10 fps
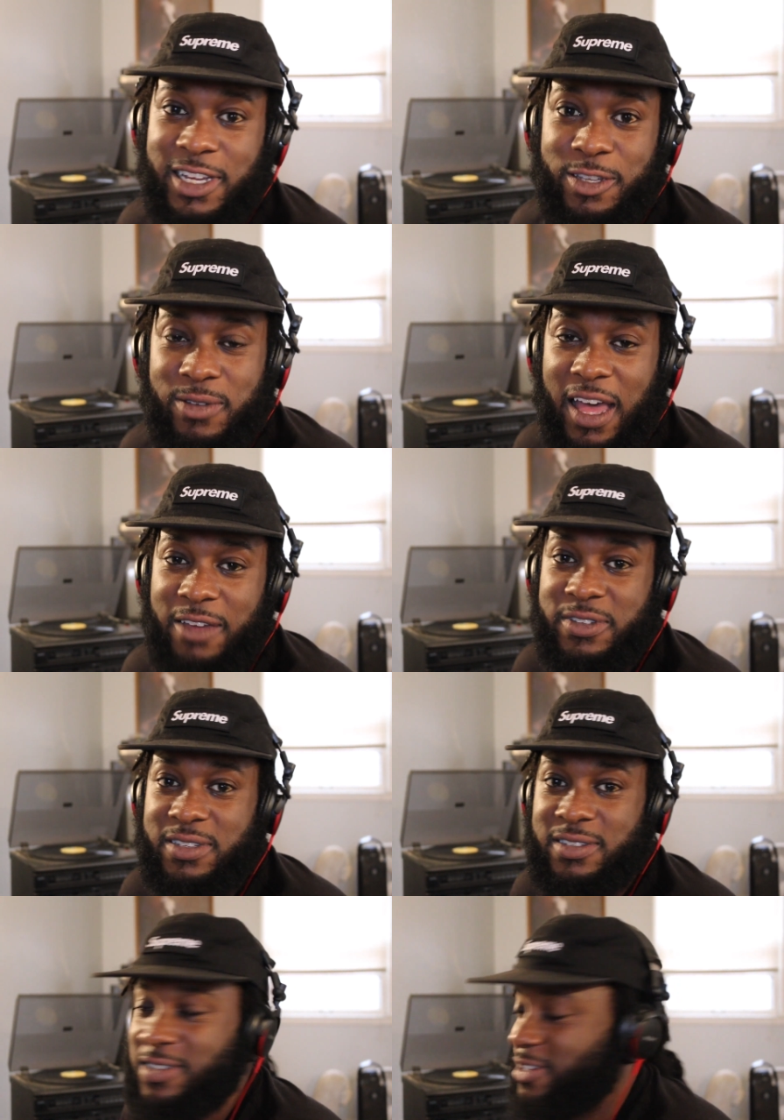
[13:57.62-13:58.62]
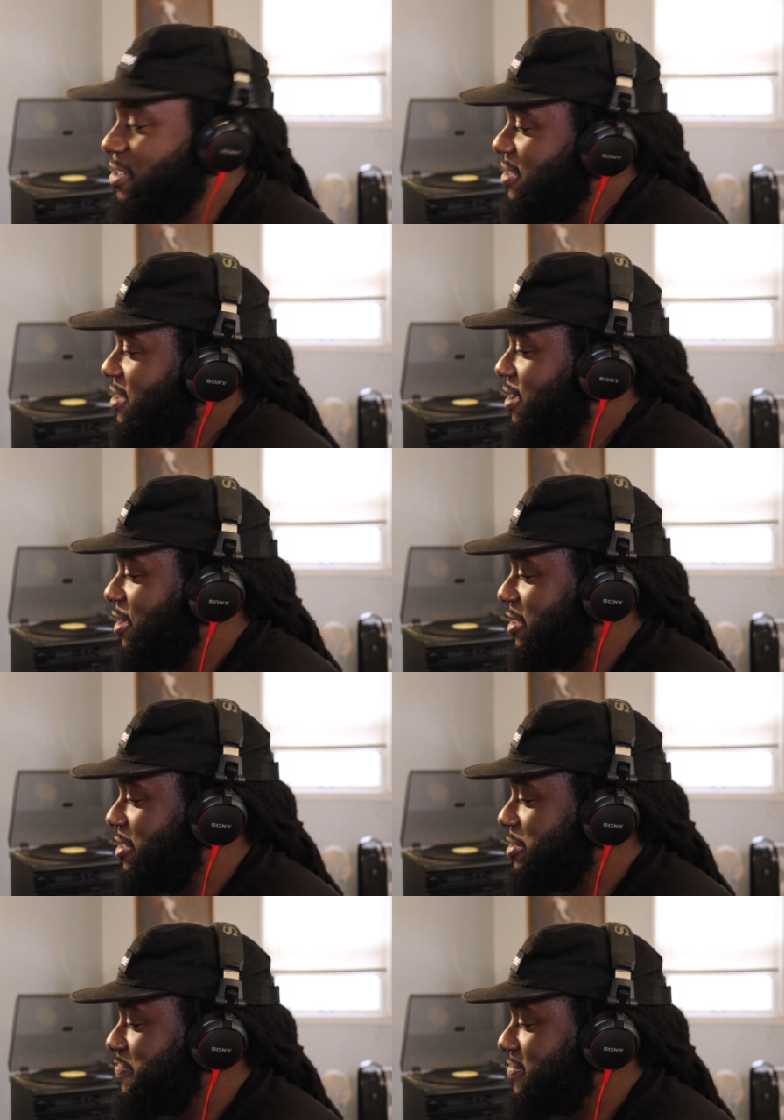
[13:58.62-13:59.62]
there you have it.
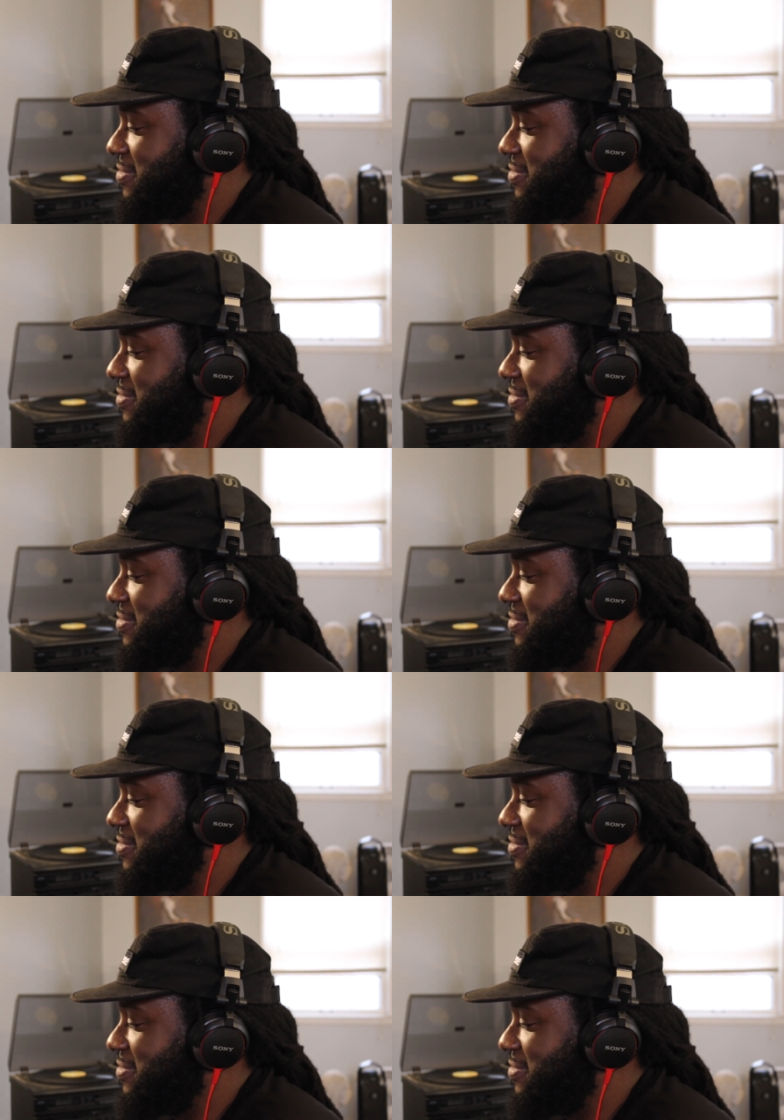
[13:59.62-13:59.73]
Uh,